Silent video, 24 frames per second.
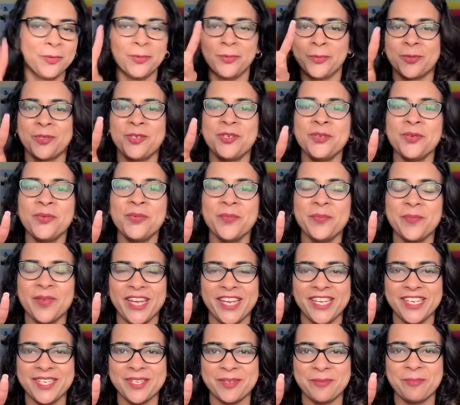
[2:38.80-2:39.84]
two main
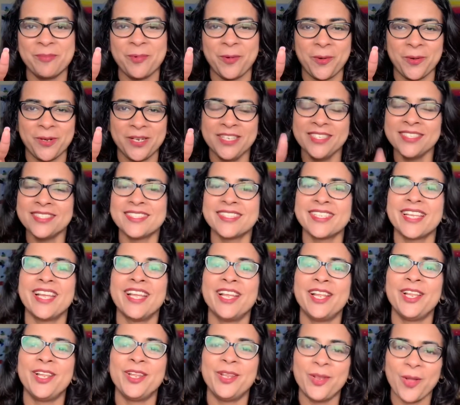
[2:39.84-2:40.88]
components:
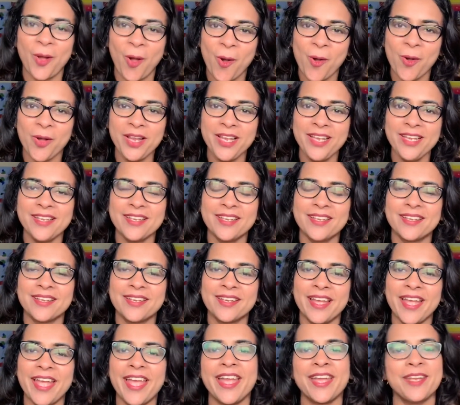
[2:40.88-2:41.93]
Langue
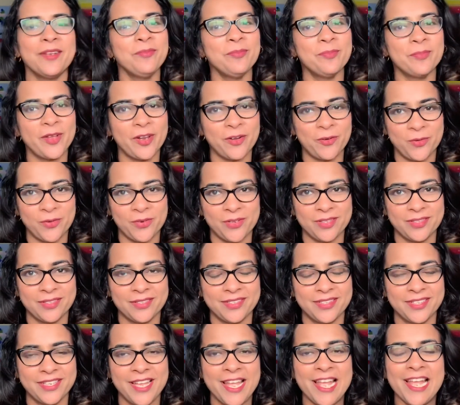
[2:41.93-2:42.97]
and Parole.
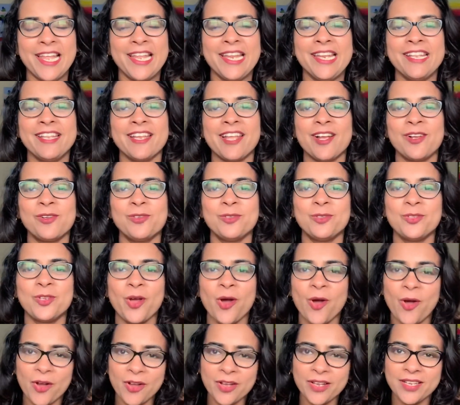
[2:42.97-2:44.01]
Now
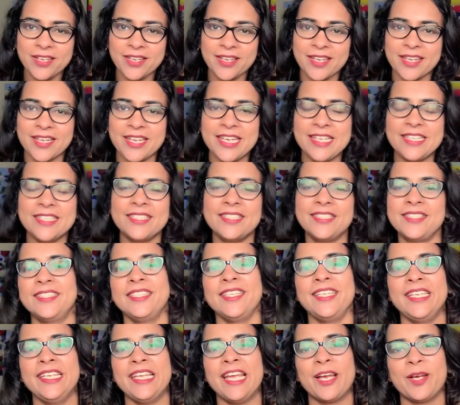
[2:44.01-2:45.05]
Langue is
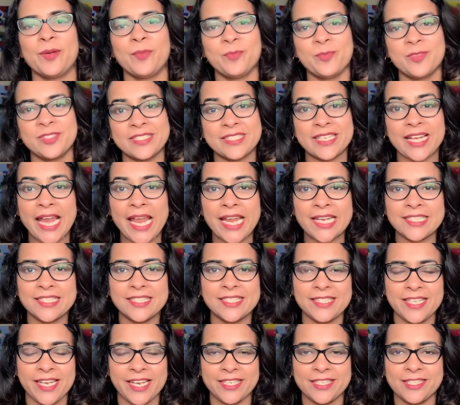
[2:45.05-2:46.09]
the abstract
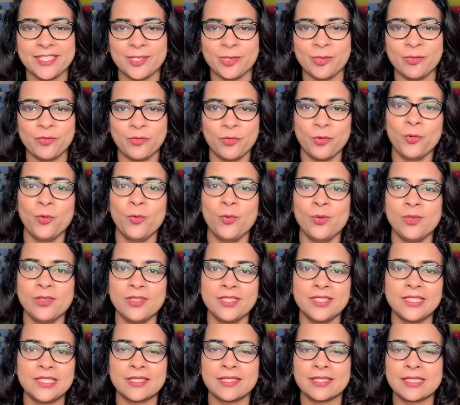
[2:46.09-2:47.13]
set of
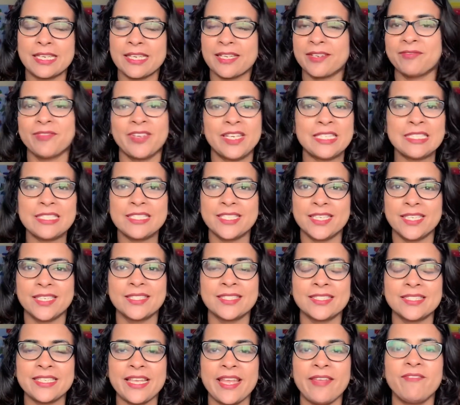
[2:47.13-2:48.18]
rules,
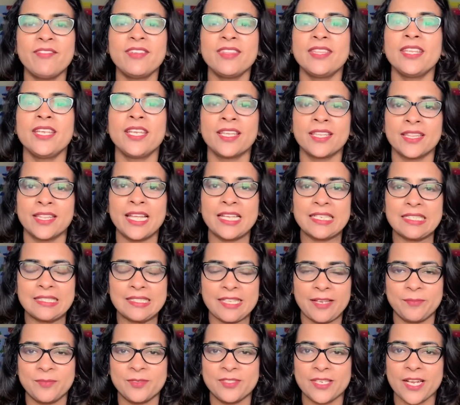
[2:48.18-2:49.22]
conventions, everything that's
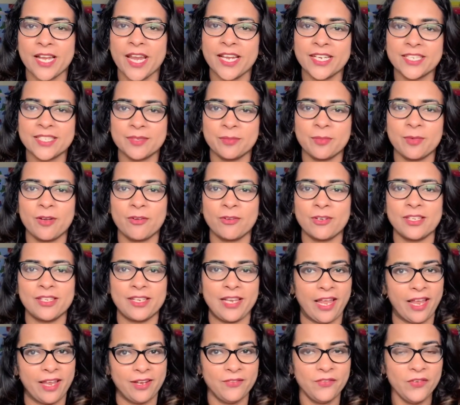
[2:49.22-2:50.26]
abstract about the
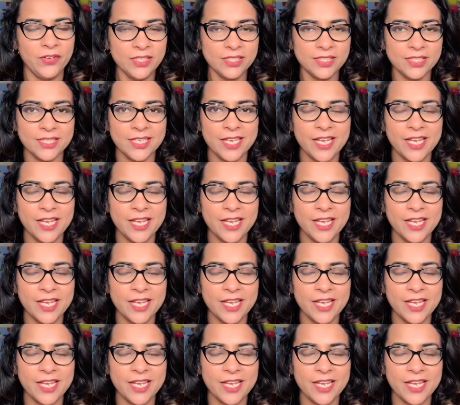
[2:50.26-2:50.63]
language.